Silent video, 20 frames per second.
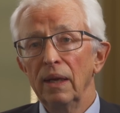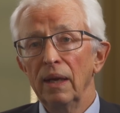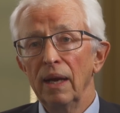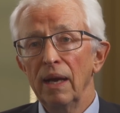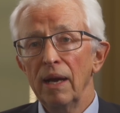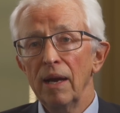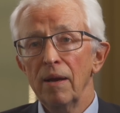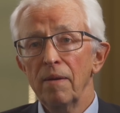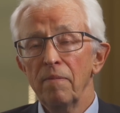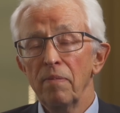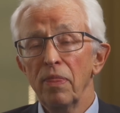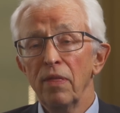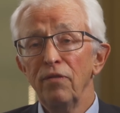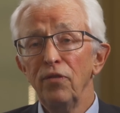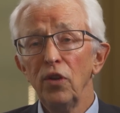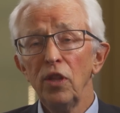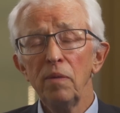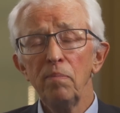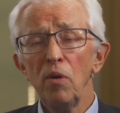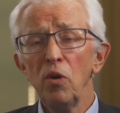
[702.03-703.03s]
Uh,
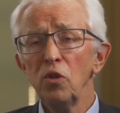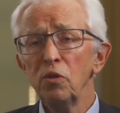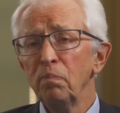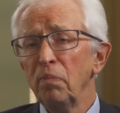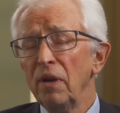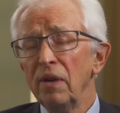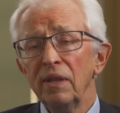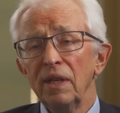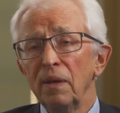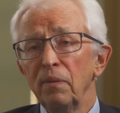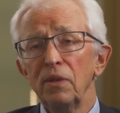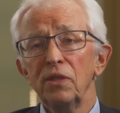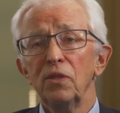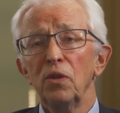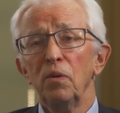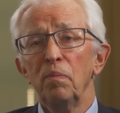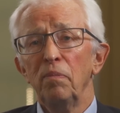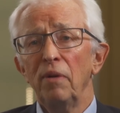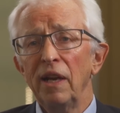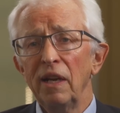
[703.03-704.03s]
for the most part, there was
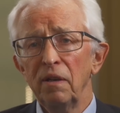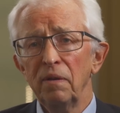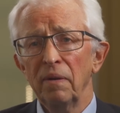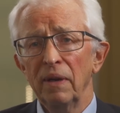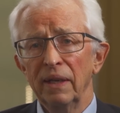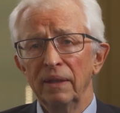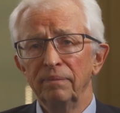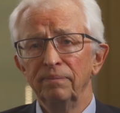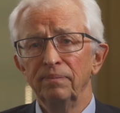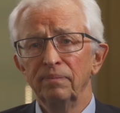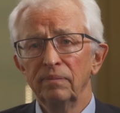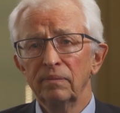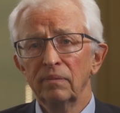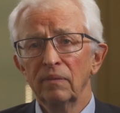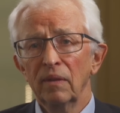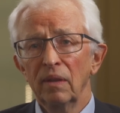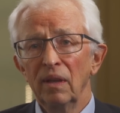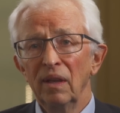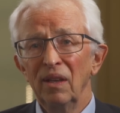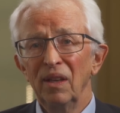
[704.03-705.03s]
no brain drain.
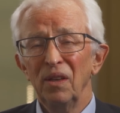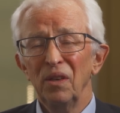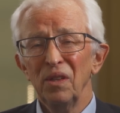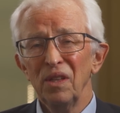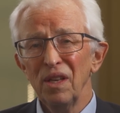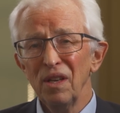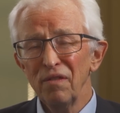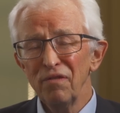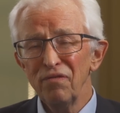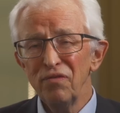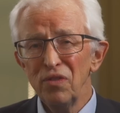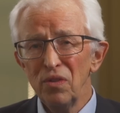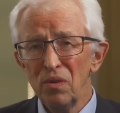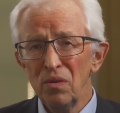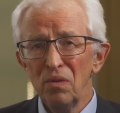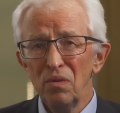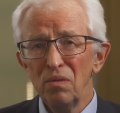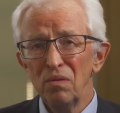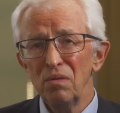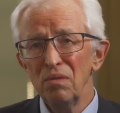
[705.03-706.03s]
You know, there are
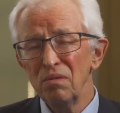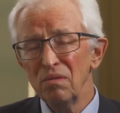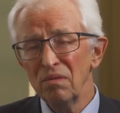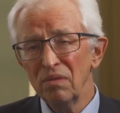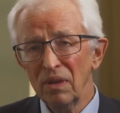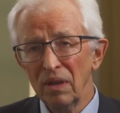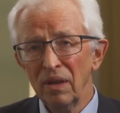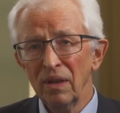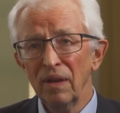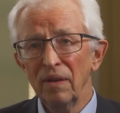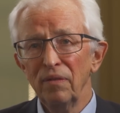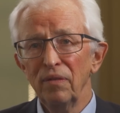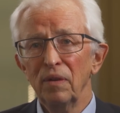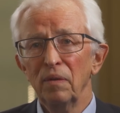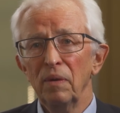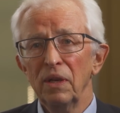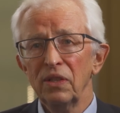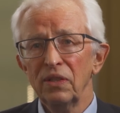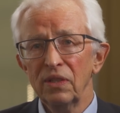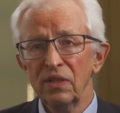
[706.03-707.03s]
few uh, of
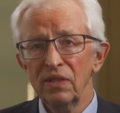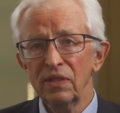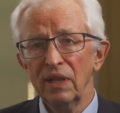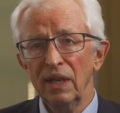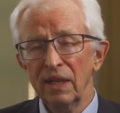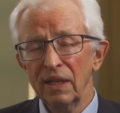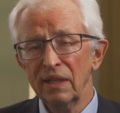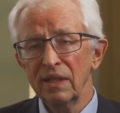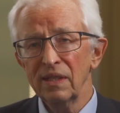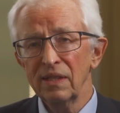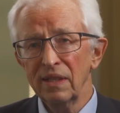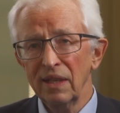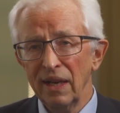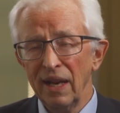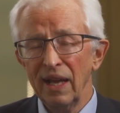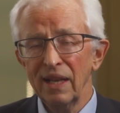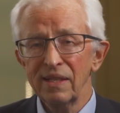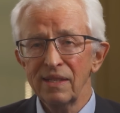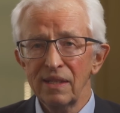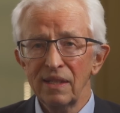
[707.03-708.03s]
the Russian scientists
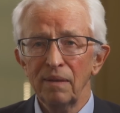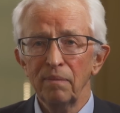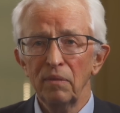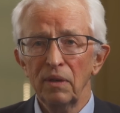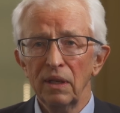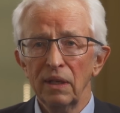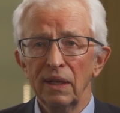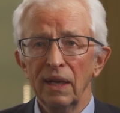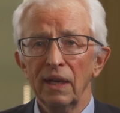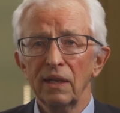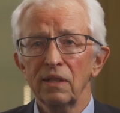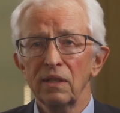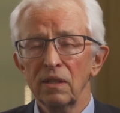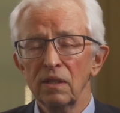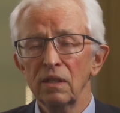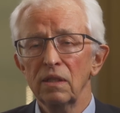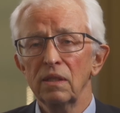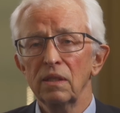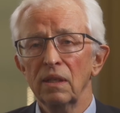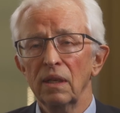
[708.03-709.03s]
that had some
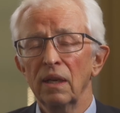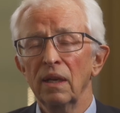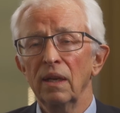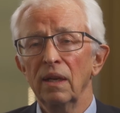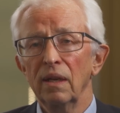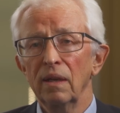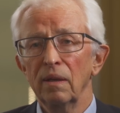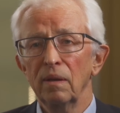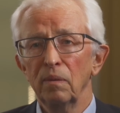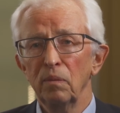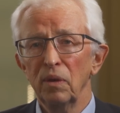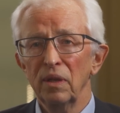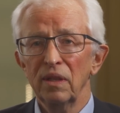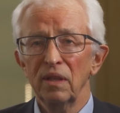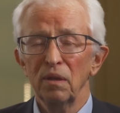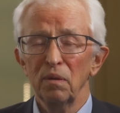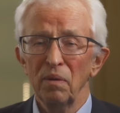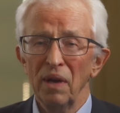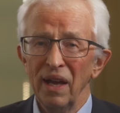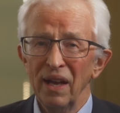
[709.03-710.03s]
connections uh, uh
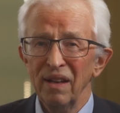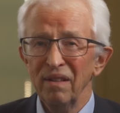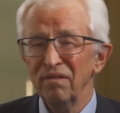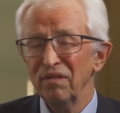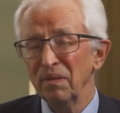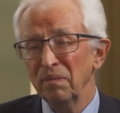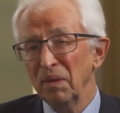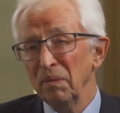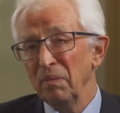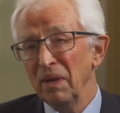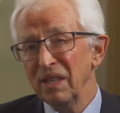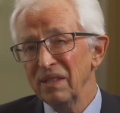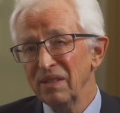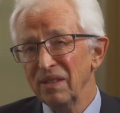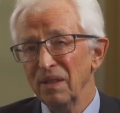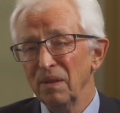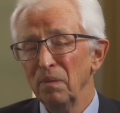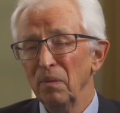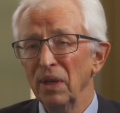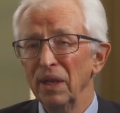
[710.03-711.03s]
with Iran from the
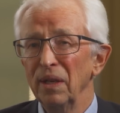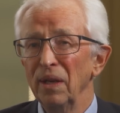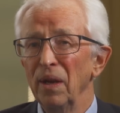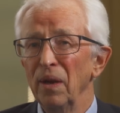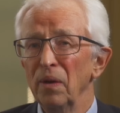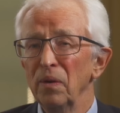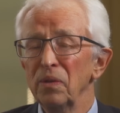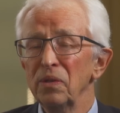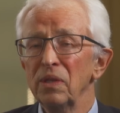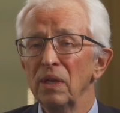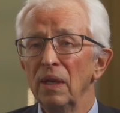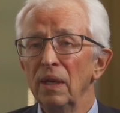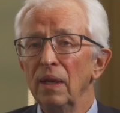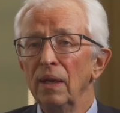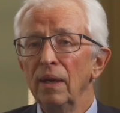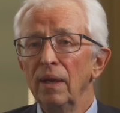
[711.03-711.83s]
best that one knows.